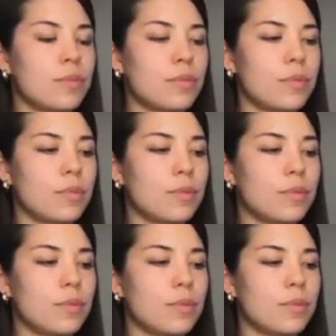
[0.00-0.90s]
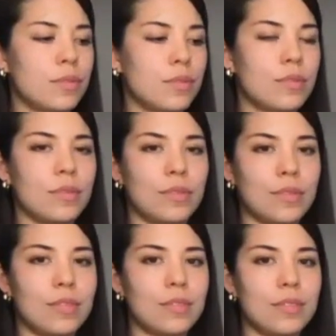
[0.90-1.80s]

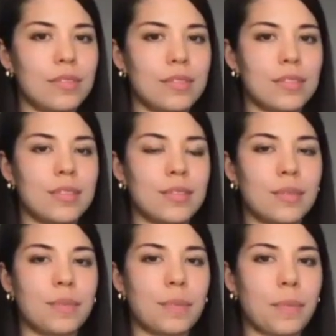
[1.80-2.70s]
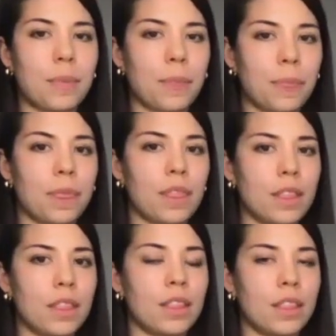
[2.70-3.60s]
[no speech]